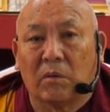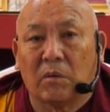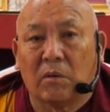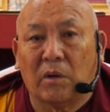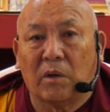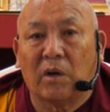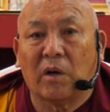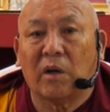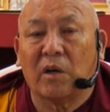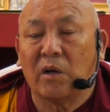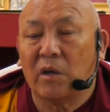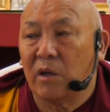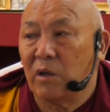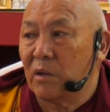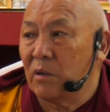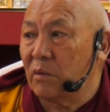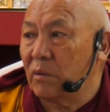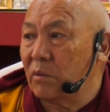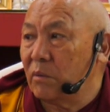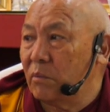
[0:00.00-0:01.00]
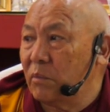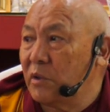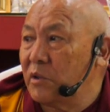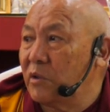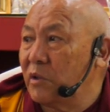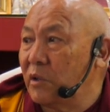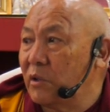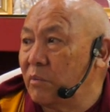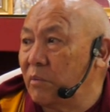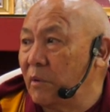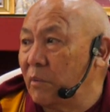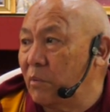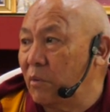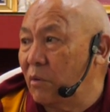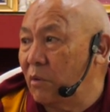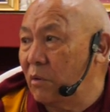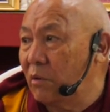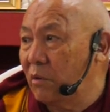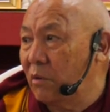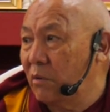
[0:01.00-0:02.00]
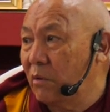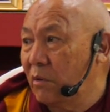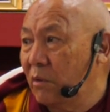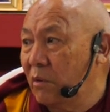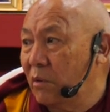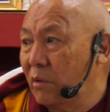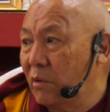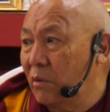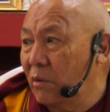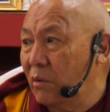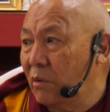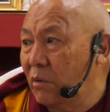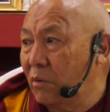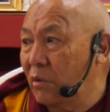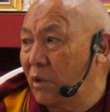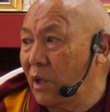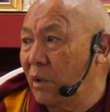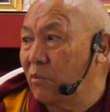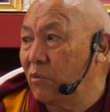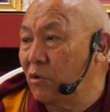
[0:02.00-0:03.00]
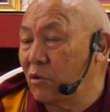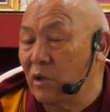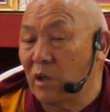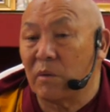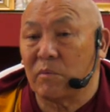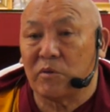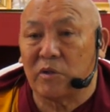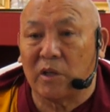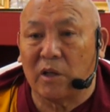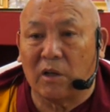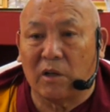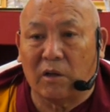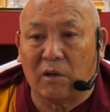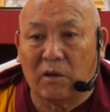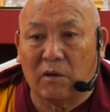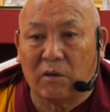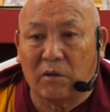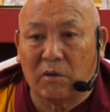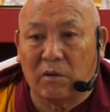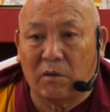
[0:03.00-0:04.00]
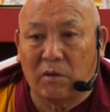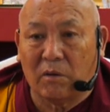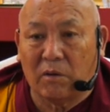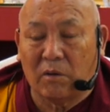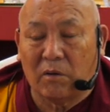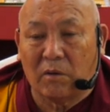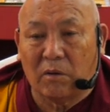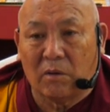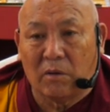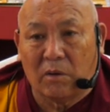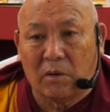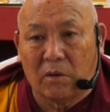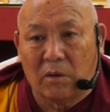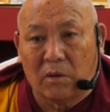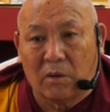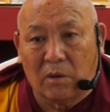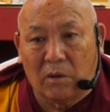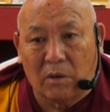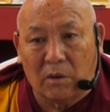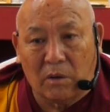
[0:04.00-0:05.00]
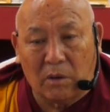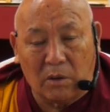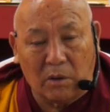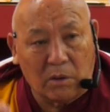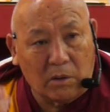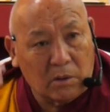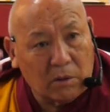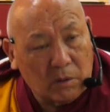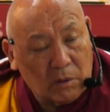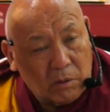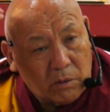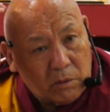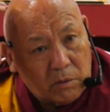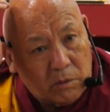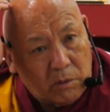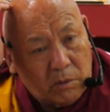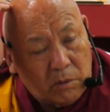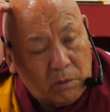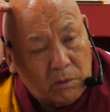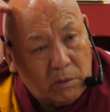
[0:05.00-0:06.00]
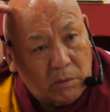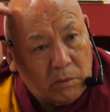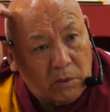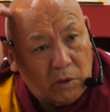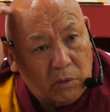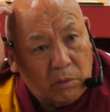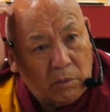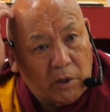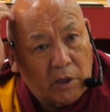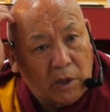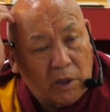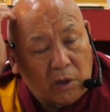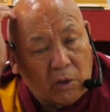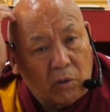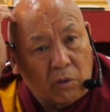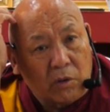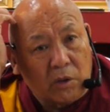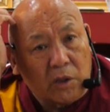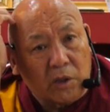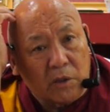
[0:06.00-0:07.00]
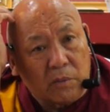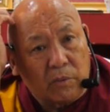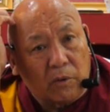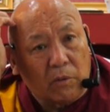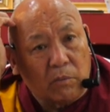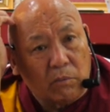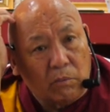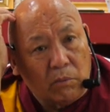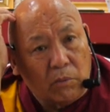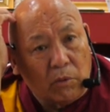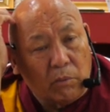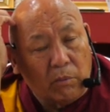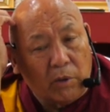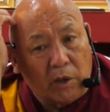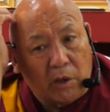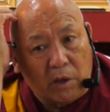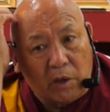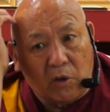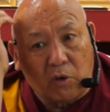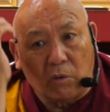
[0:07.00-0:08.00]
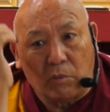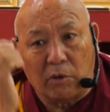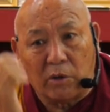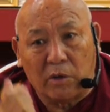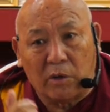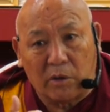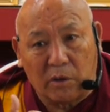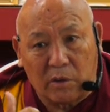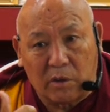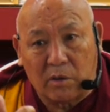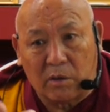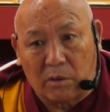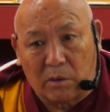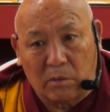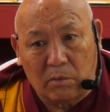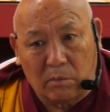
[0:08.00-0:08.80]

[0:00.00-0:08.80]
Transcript: Iranian business people who came to Dharamsala. And one of my acquaintances from Bombay recommended